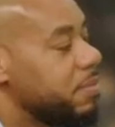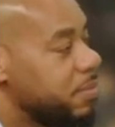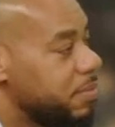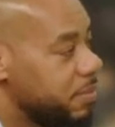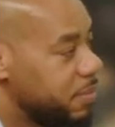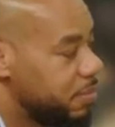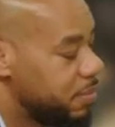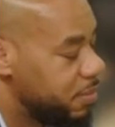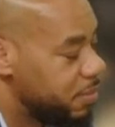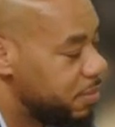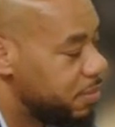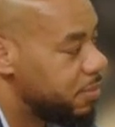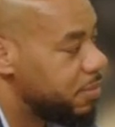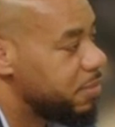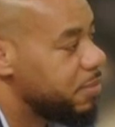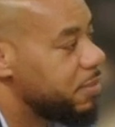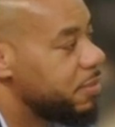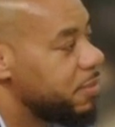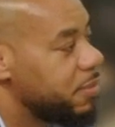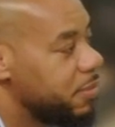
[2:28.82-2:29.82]

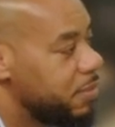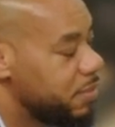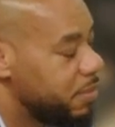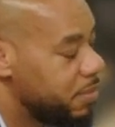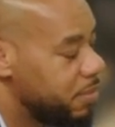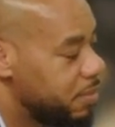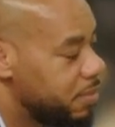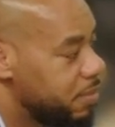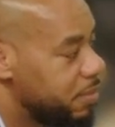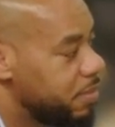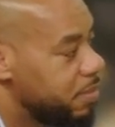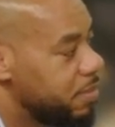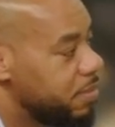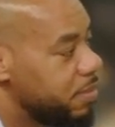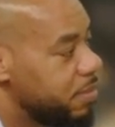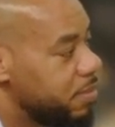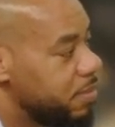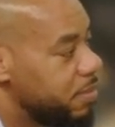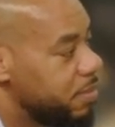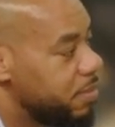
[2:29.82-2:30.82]

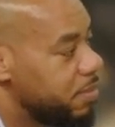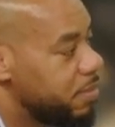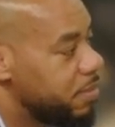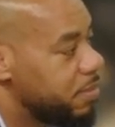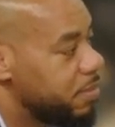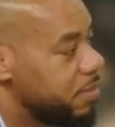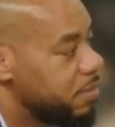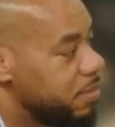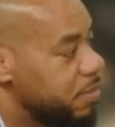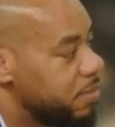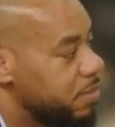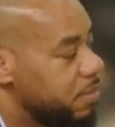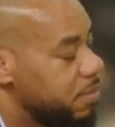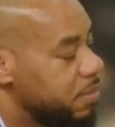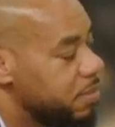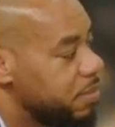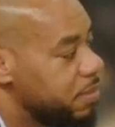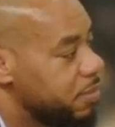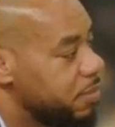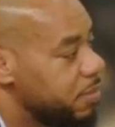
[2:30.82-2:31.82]

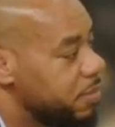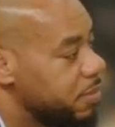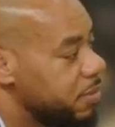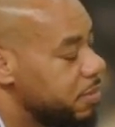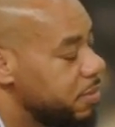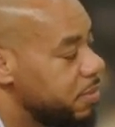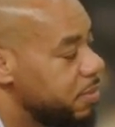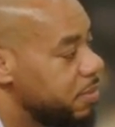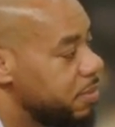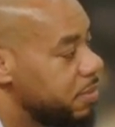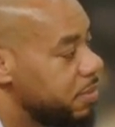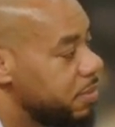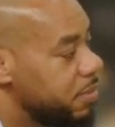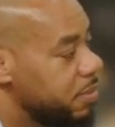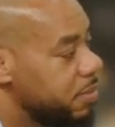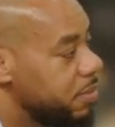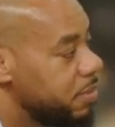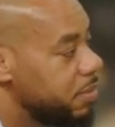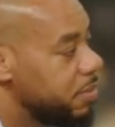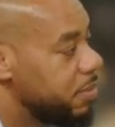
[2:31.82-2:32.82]

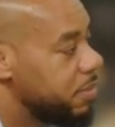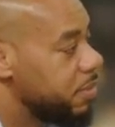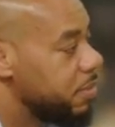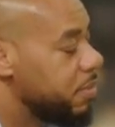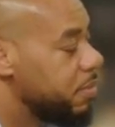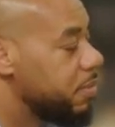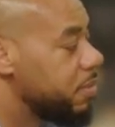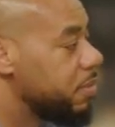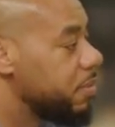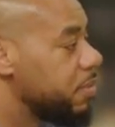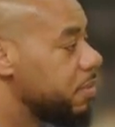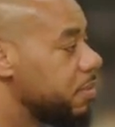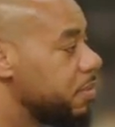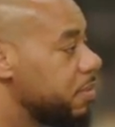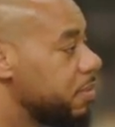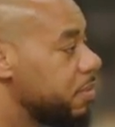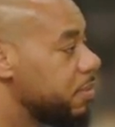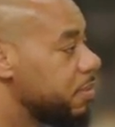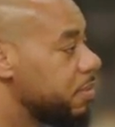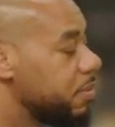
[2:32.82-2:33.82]

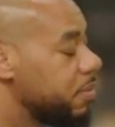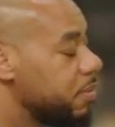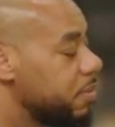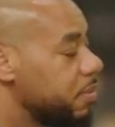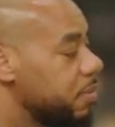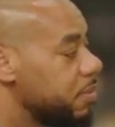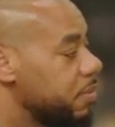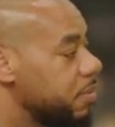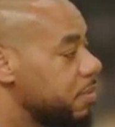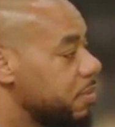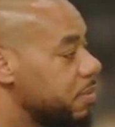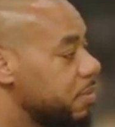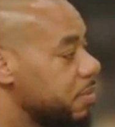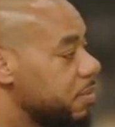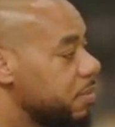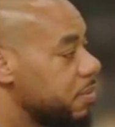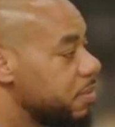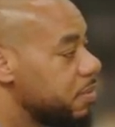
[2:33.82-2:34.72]
The person shown says nothing.